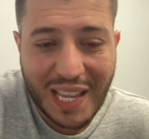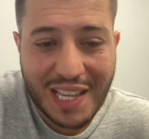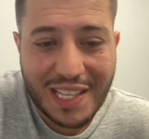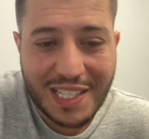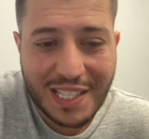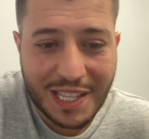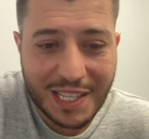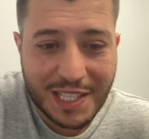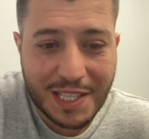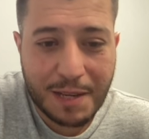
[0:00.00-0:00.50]

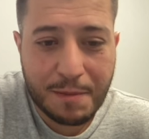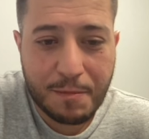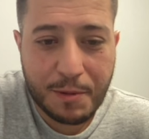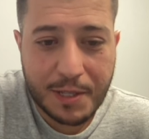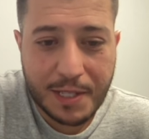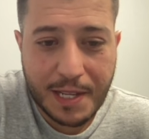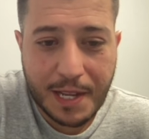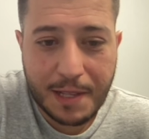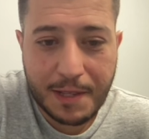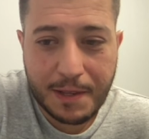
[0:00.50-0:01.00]

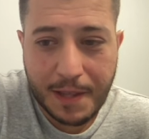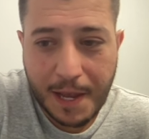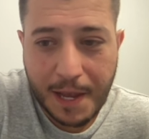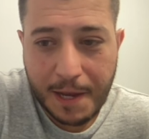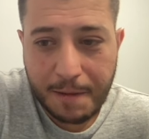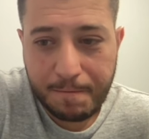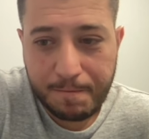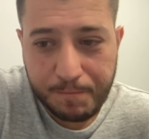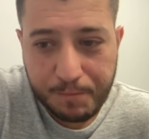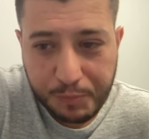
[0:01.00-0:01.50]
16%
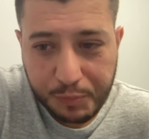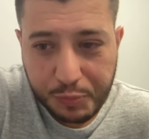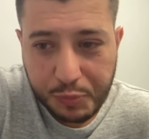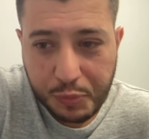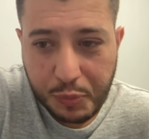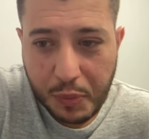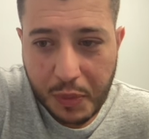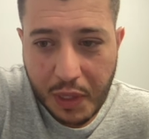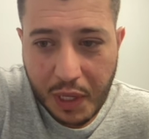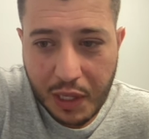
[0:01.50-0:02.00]
today.
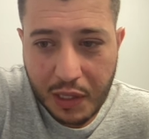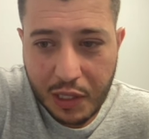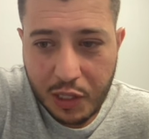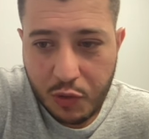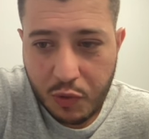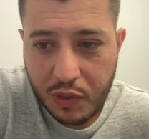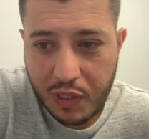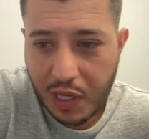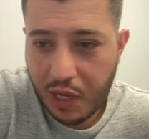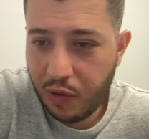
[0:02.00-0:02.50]
This
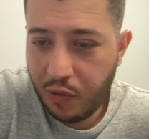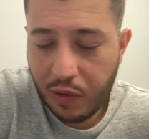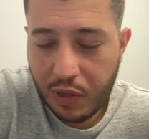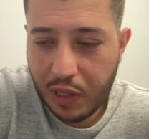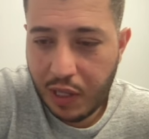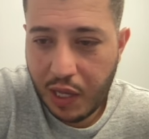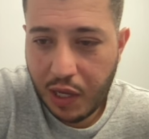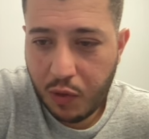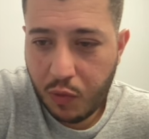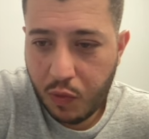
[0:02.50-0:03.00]
was at
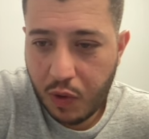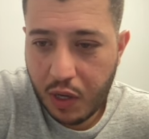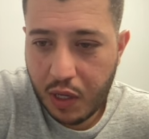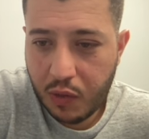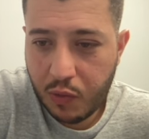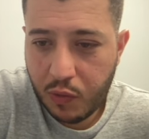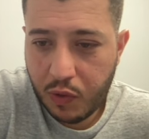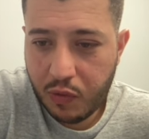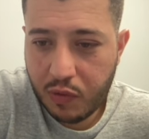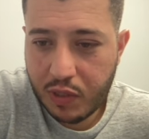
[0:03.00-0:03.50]
like what?
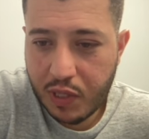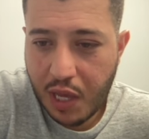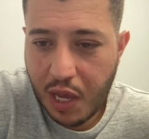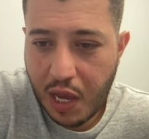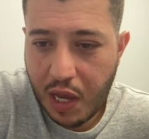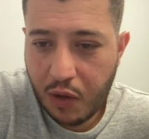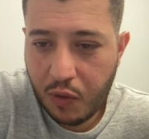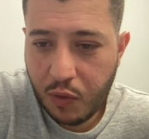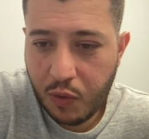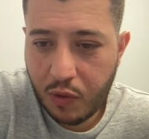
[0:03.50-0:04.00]
What was the
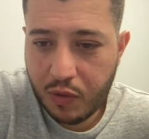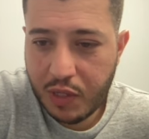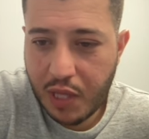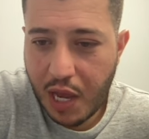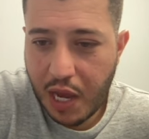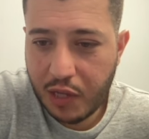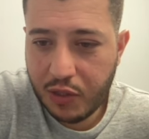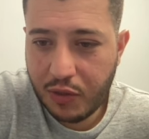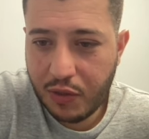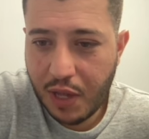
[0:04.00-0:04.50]
high? What was the
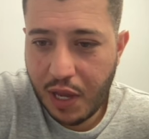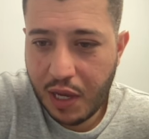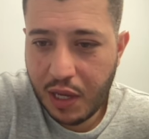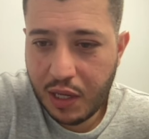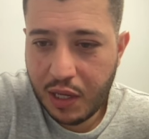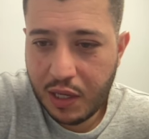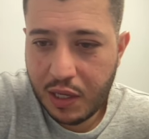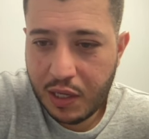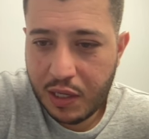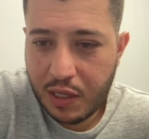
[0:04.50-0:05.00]
high today?
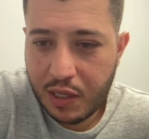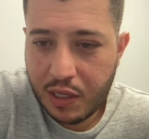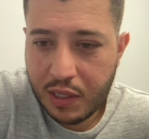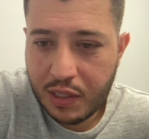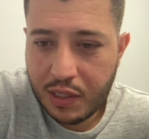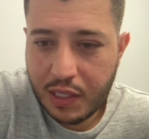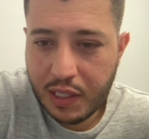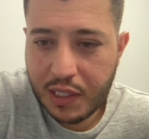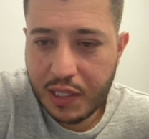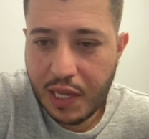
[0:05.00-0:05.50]

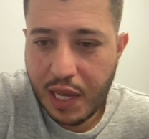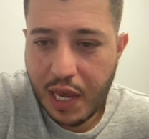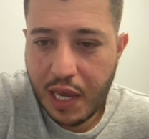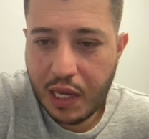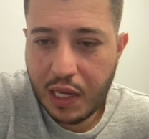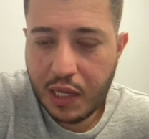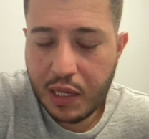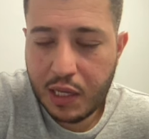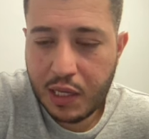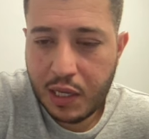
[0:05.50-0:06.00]

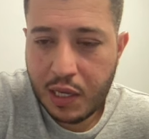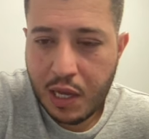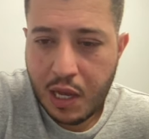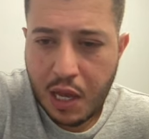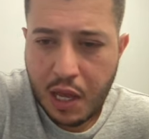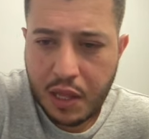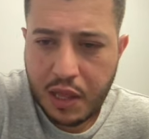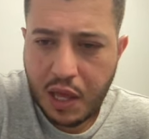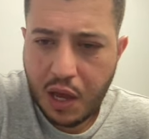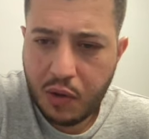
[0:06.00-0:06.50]
68. I
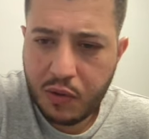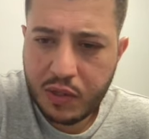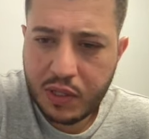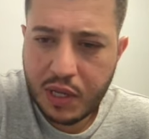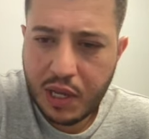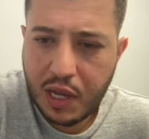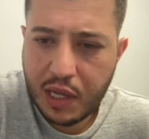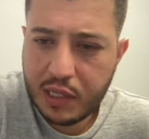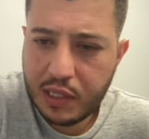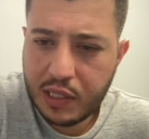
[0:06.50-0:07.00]
thought I was
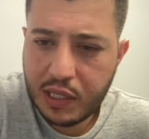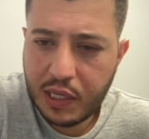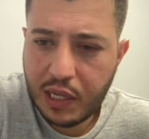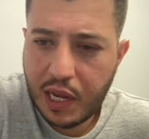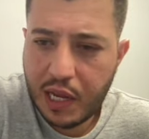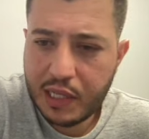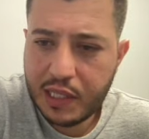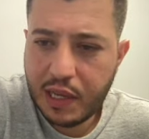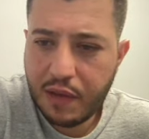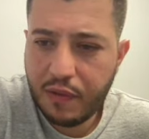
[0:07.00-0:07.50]
I seen
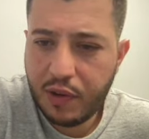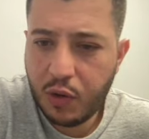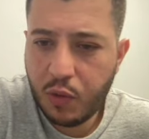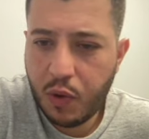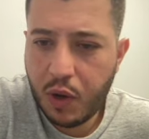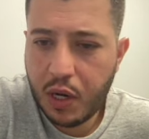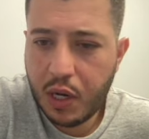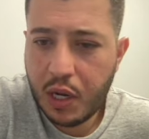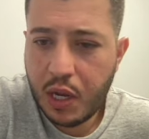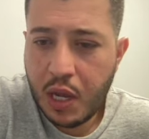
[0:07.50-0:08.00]
at
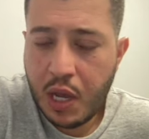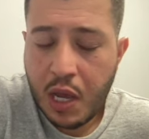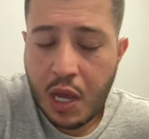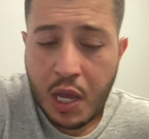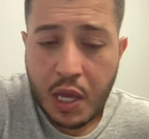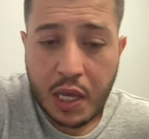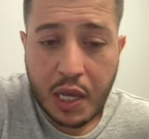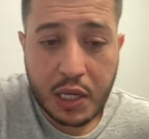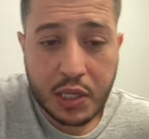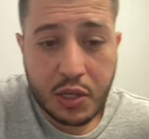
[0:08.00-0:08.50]
71.
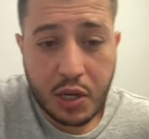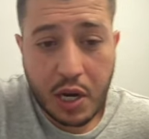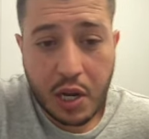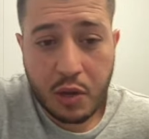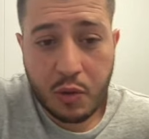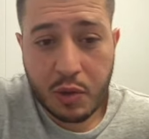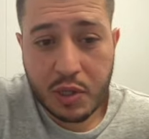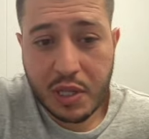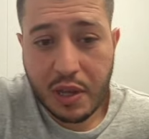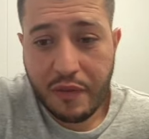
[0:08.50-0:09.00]
Yesterday
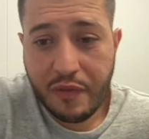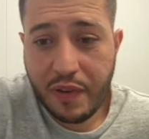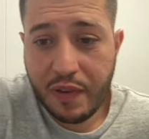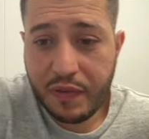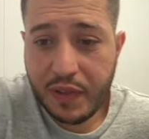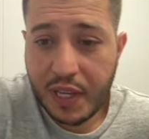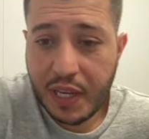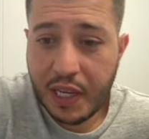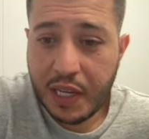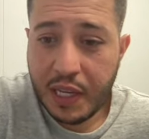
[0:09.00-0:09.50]
was at
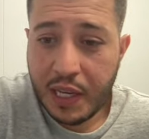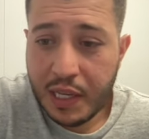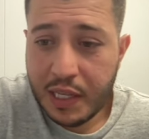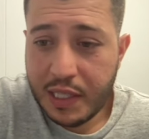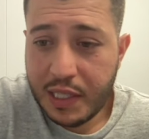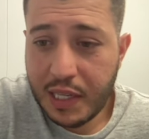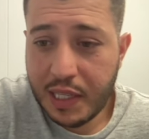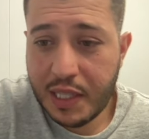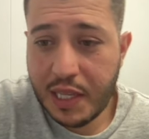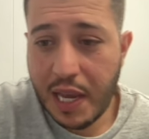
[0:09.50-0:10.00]
50,
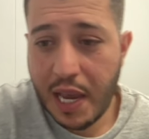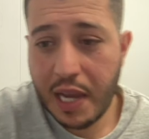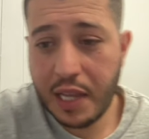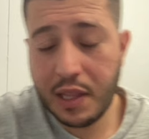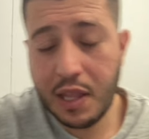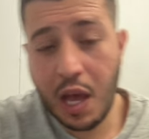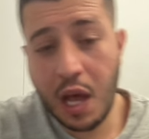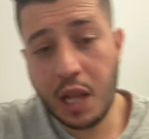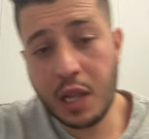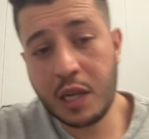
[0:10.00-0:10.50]
68
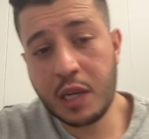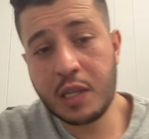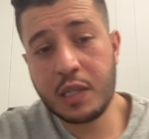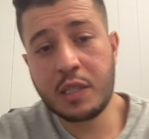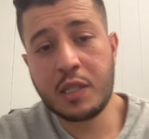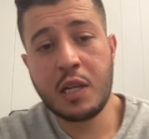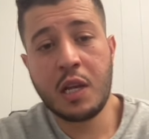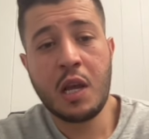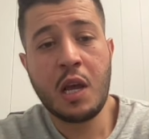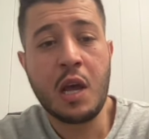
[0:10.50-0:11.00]

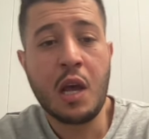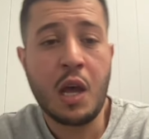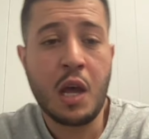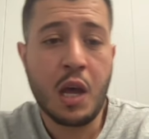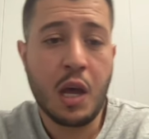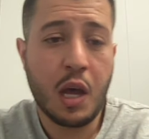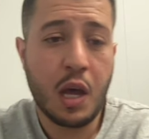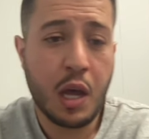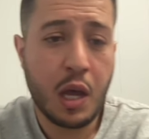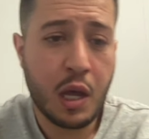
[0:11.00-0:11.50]
dollars.
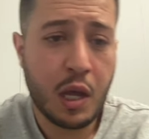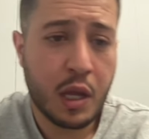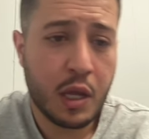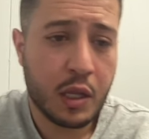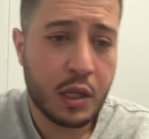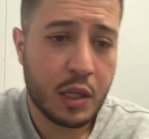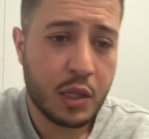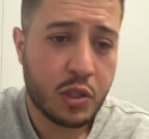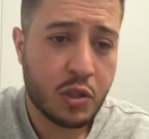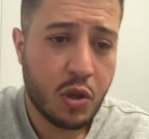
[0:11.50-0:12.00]
Uh,
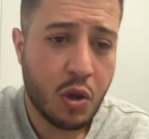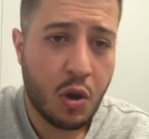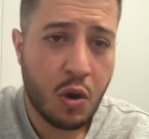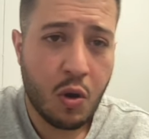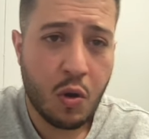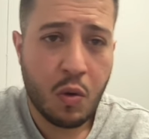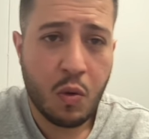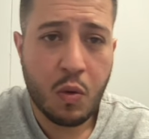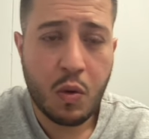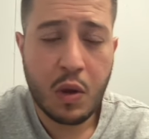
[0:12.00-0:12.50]
let's
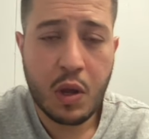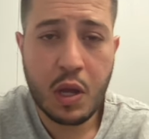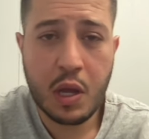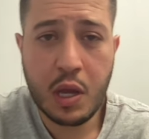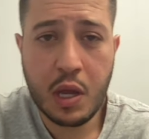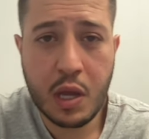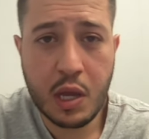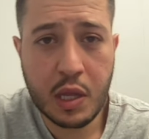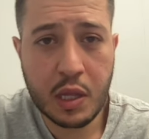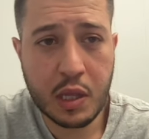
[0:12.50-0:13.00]
go,
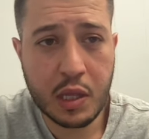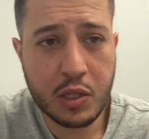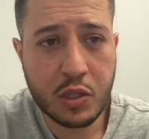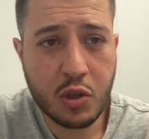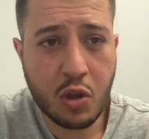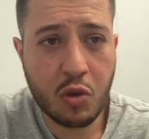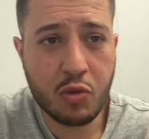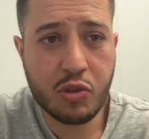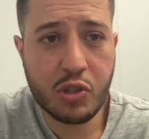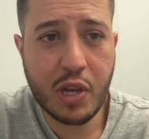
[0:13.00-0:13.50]
let's
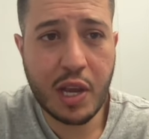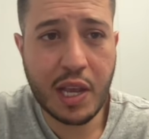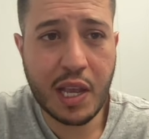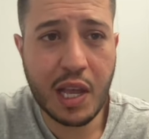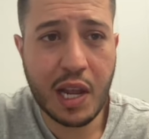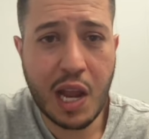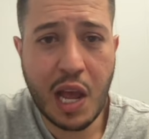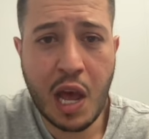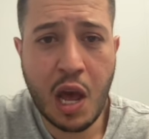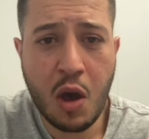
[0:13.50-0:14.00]
go check
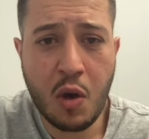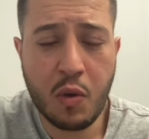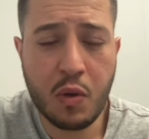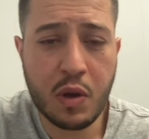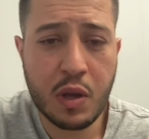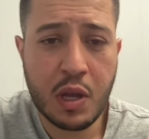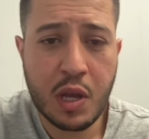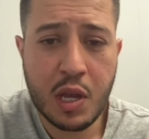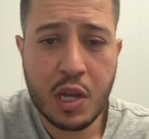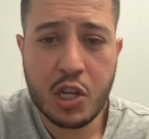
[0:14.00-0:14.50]
it out.
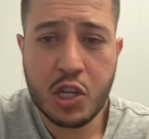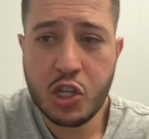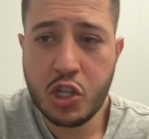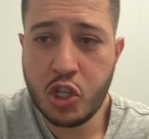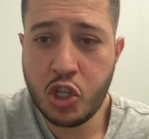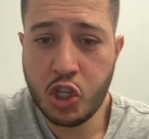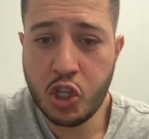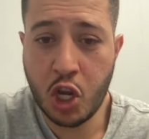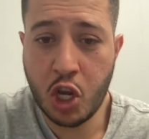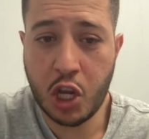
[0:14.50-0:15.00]

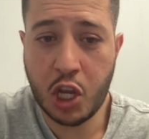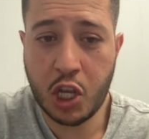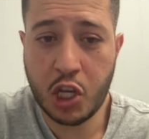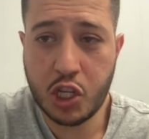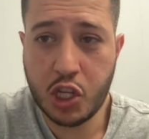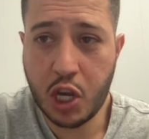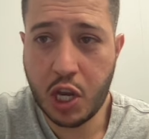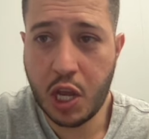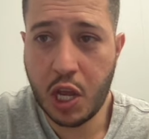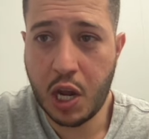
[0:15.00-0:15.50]
Check it,
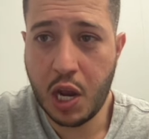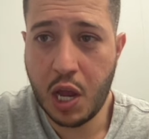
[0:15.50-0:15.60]
check it